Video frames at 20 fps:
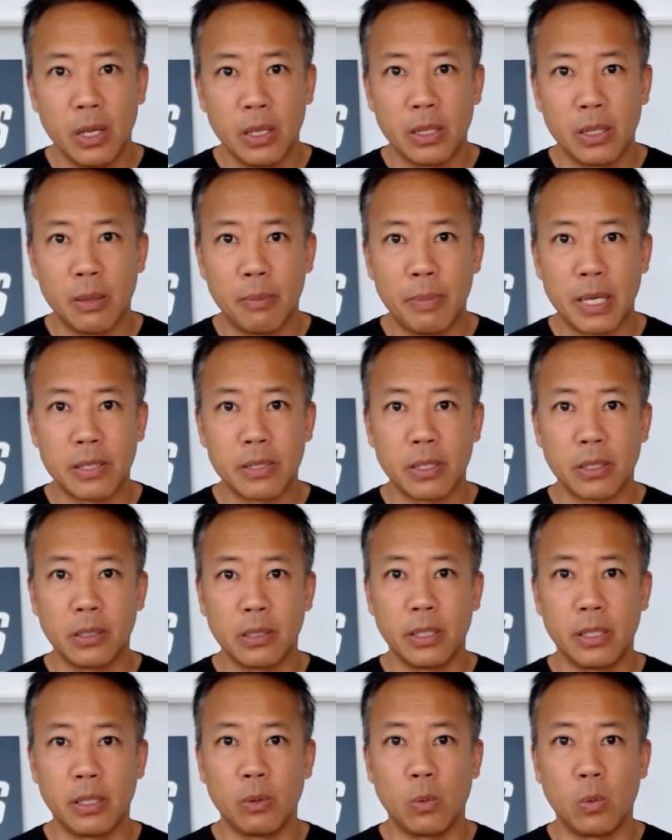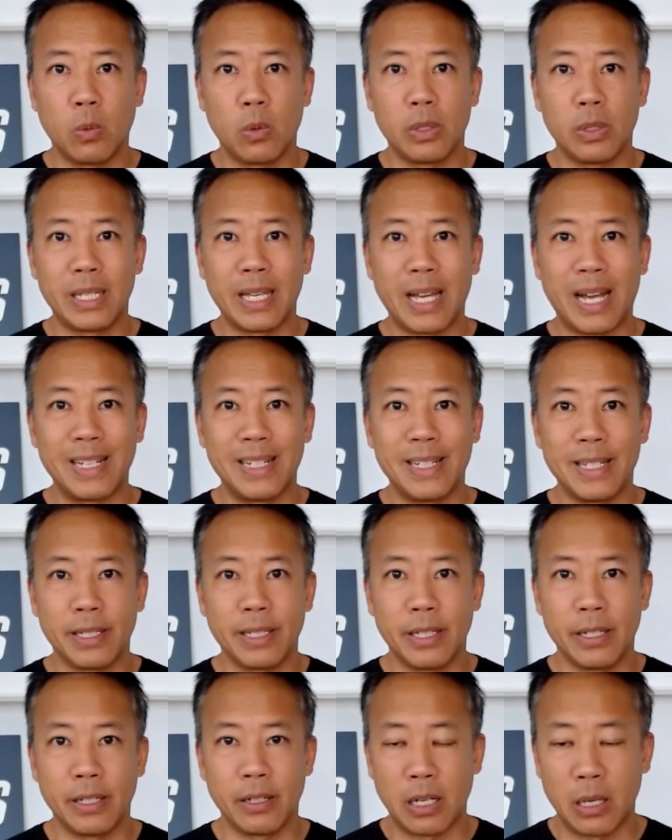that basically the idea
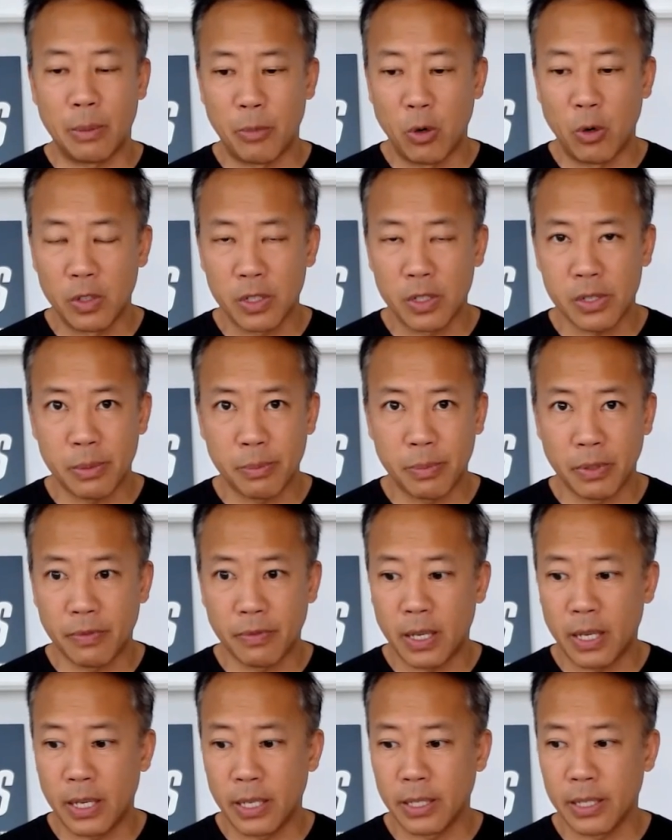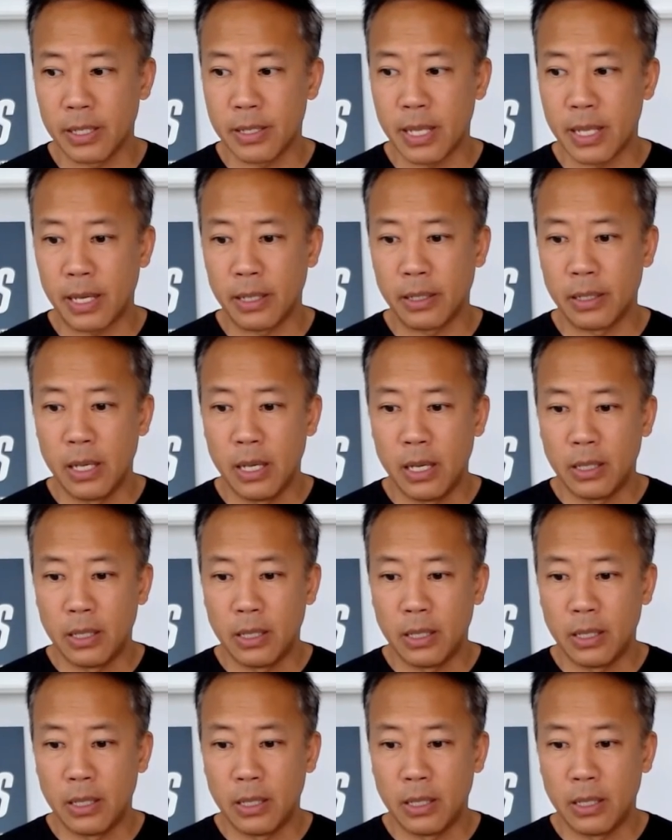here and i'm oversimplifying is that